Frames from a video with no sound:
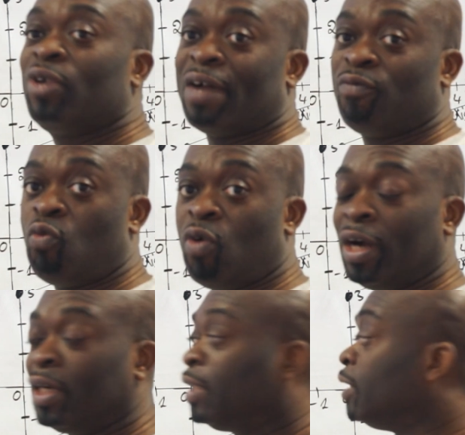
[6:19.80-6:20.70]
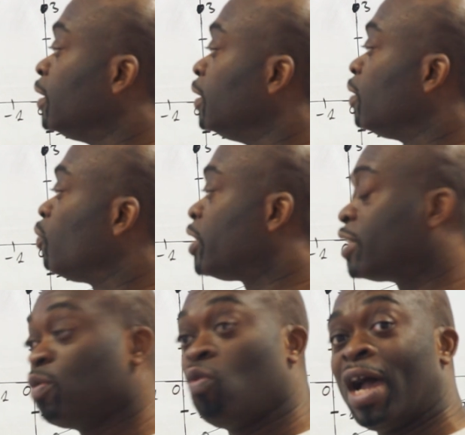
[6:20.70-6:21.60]
we have 1, which
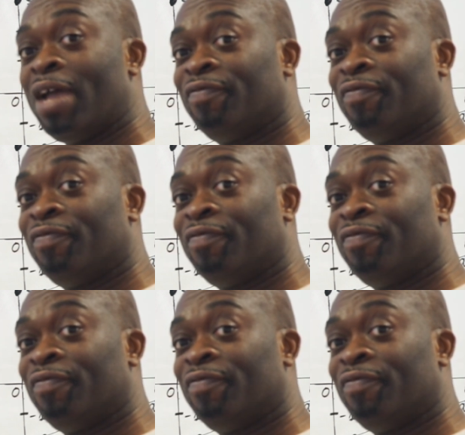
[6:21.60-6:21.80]
is a y